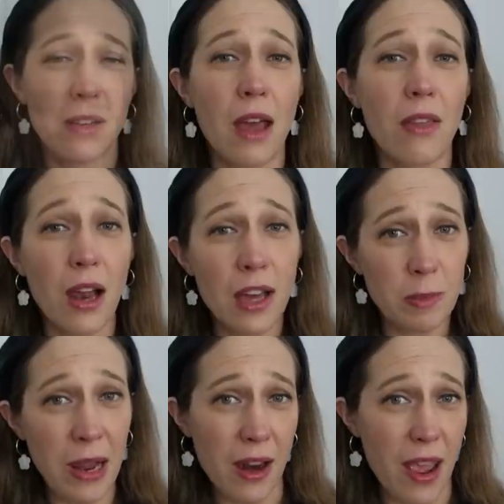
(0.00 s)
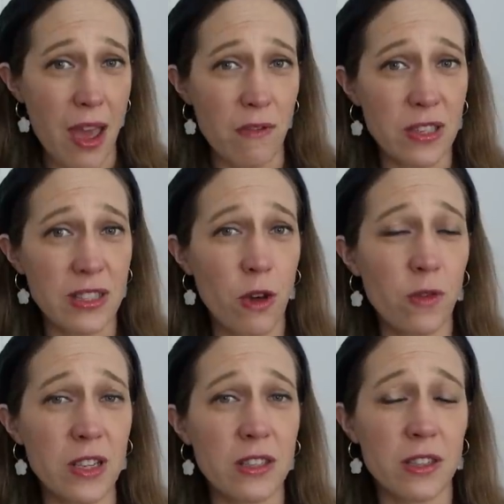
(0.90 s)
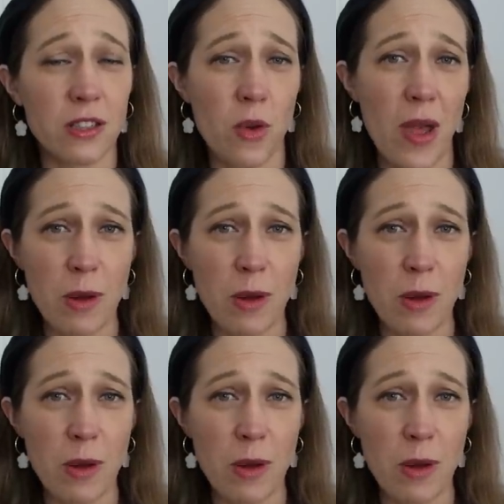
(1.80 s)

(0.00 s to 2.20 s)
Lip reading: Now the last plan I have for Selfless Sew